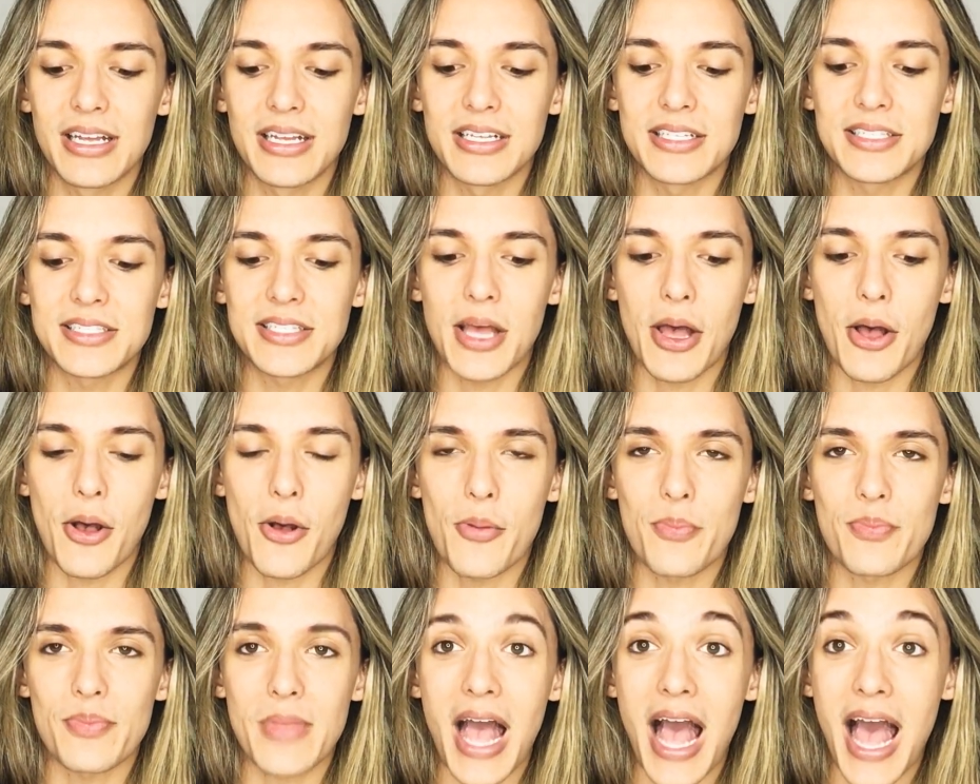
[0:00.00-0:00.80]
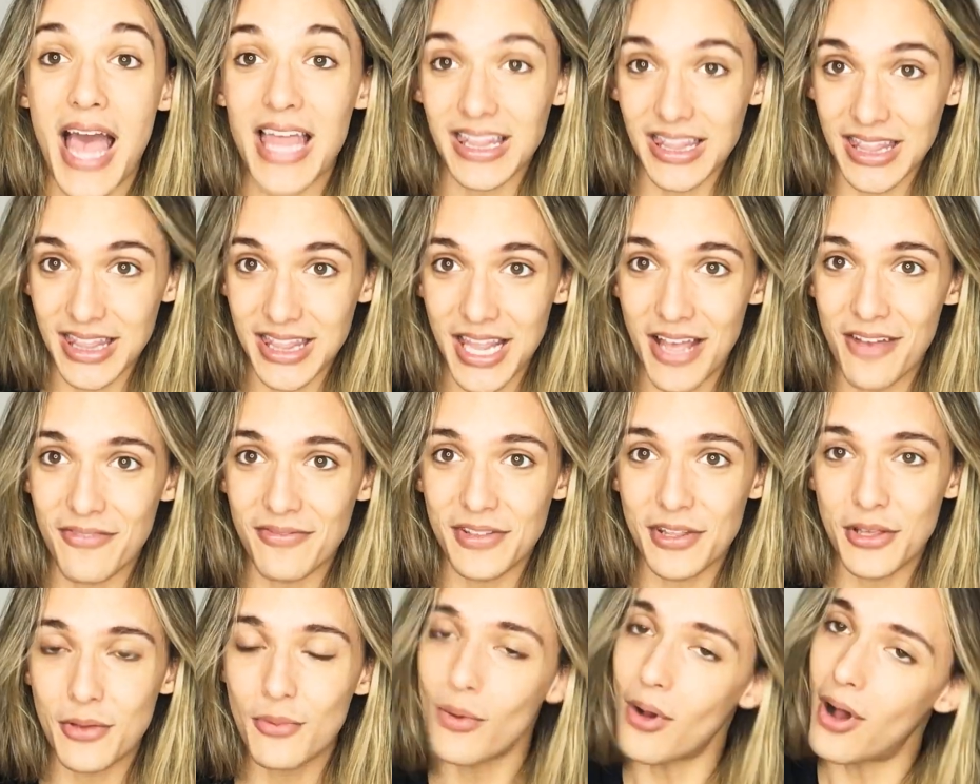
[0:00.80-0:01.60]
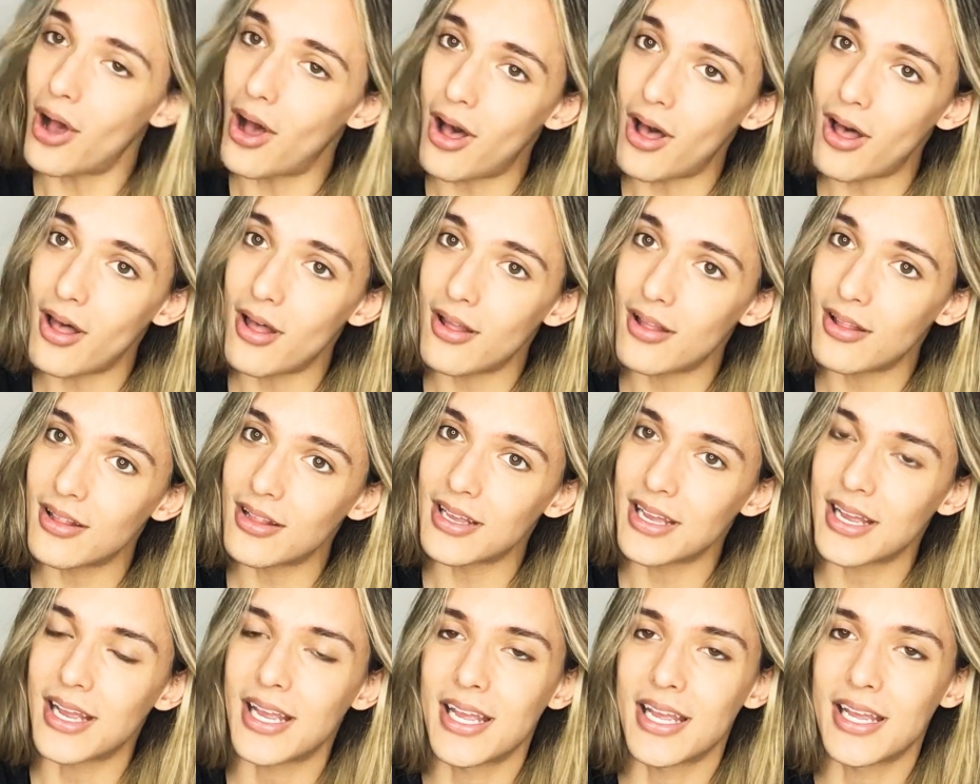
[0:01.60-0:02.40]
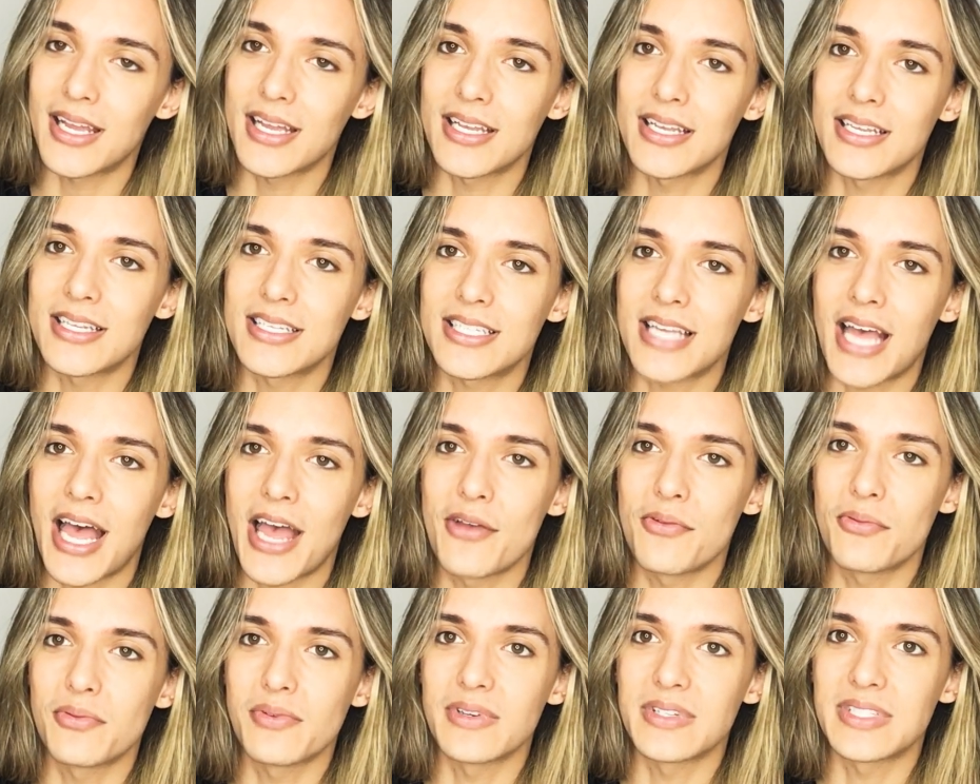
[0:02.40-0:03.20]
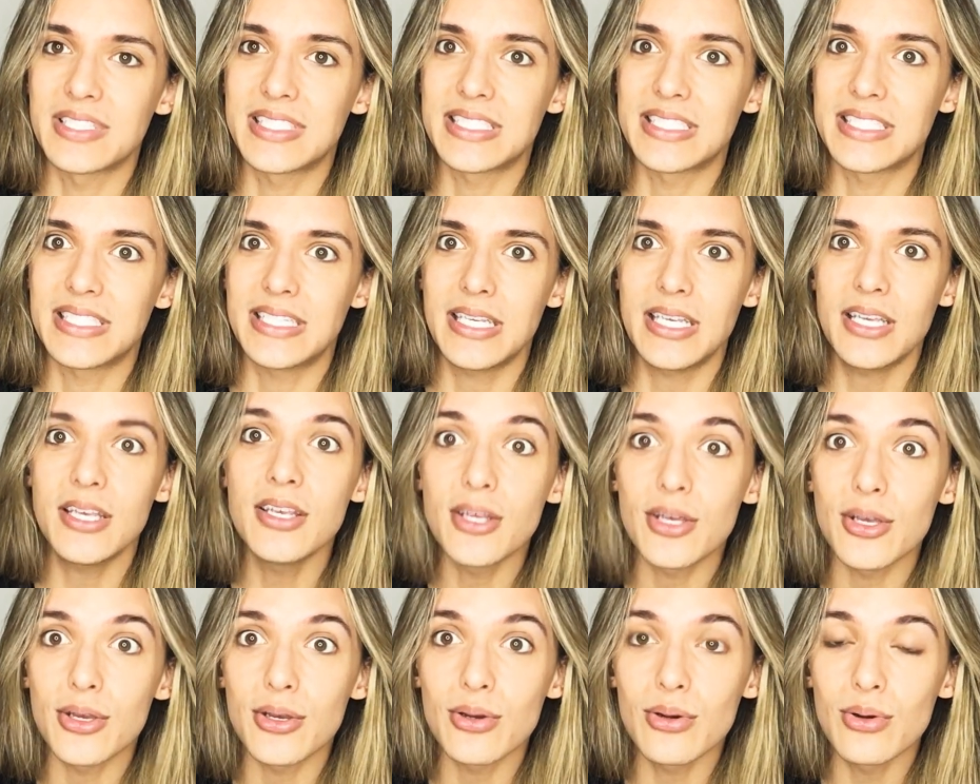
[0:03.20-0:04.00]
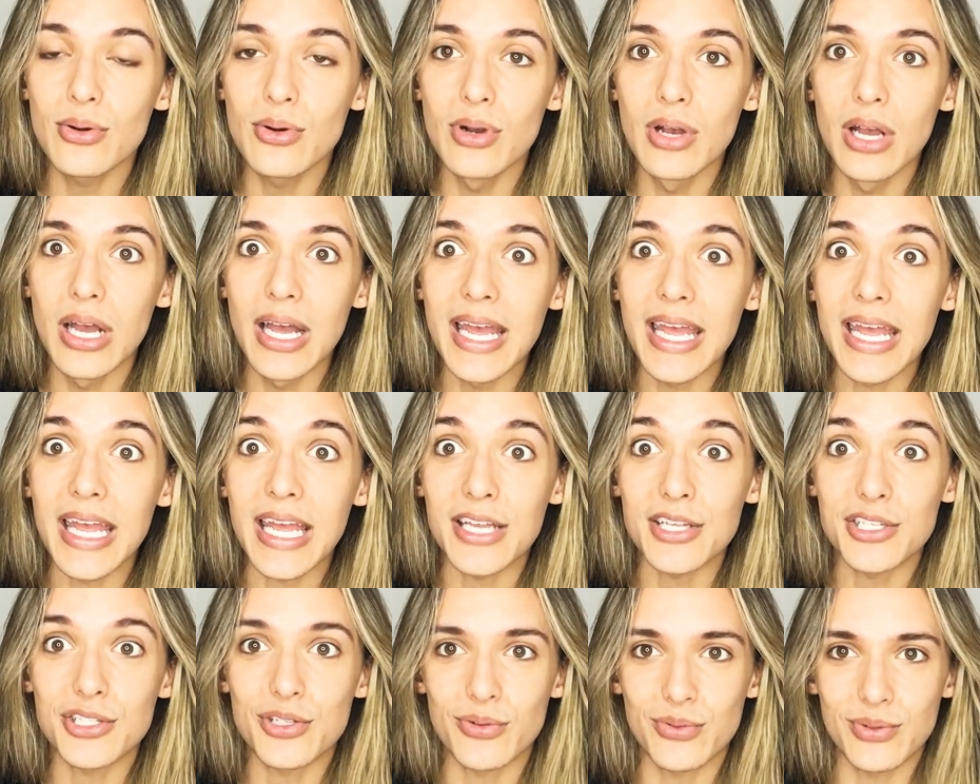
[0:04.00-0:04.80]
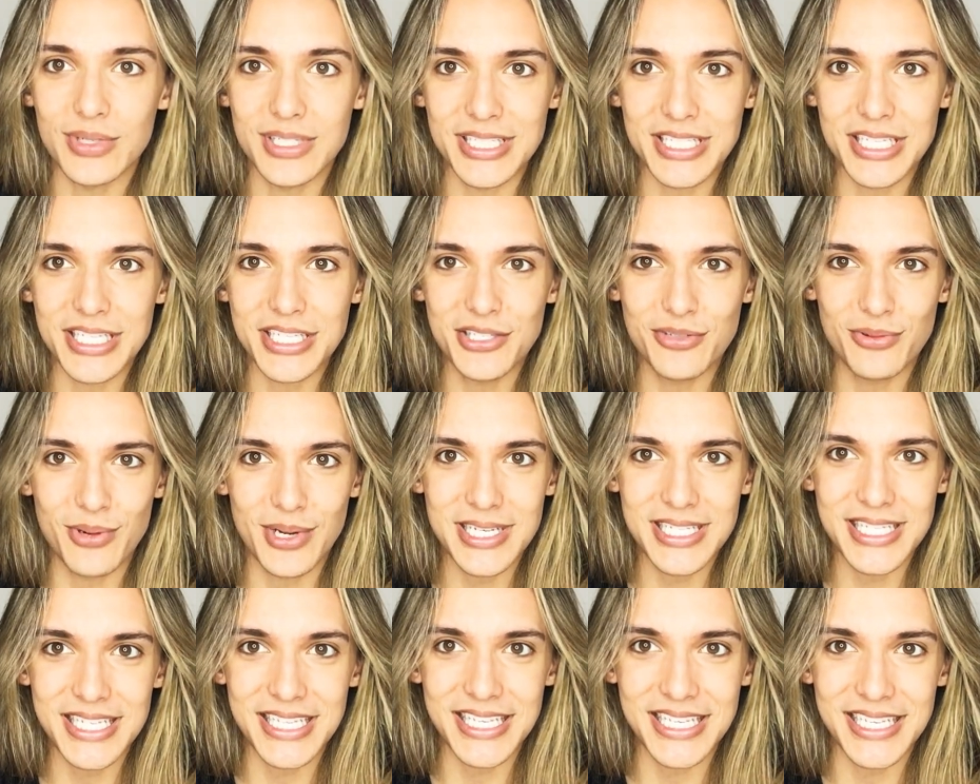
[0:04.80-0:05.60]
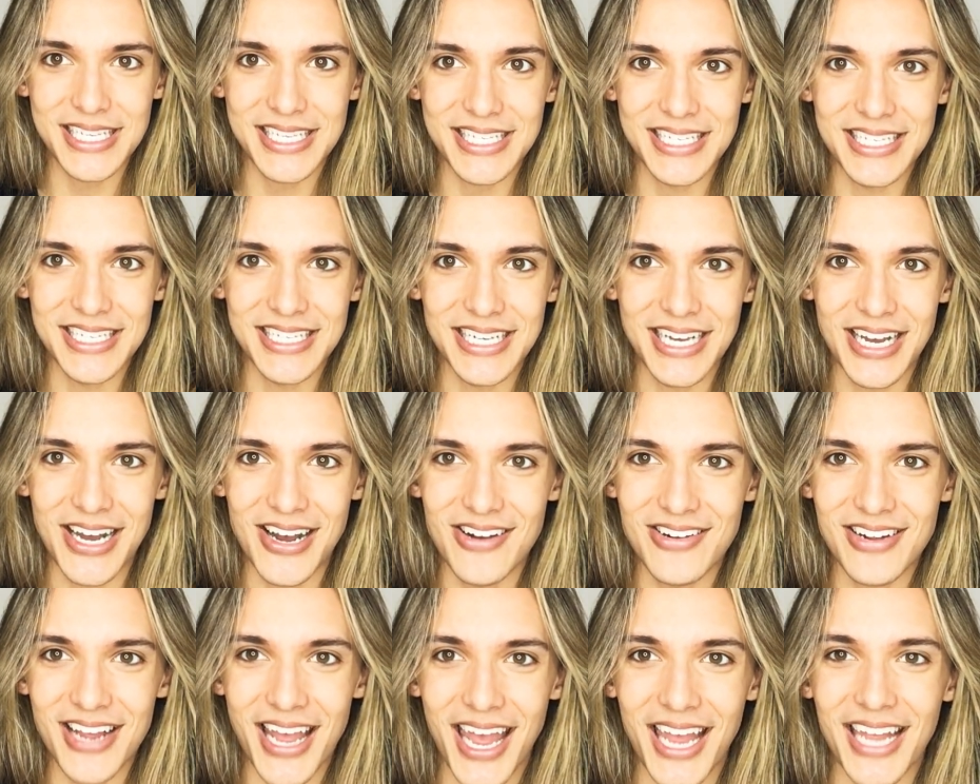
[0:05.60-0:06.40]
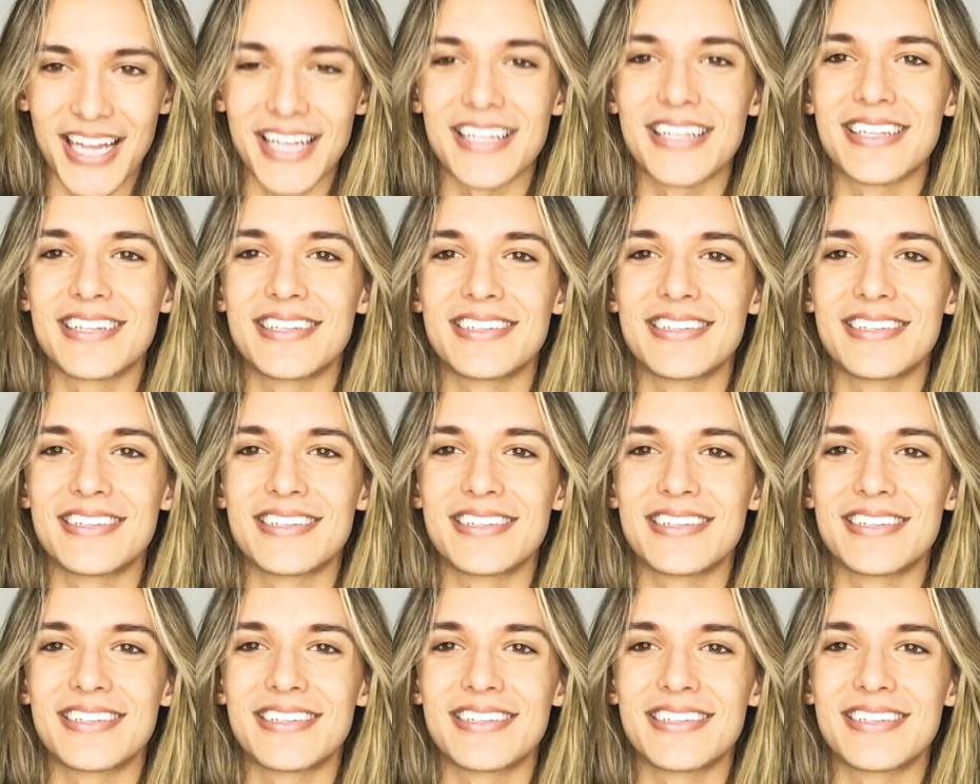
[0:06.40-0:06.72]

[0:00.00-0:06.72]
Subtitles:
So I love you all, and I will see you in 2020. Okay.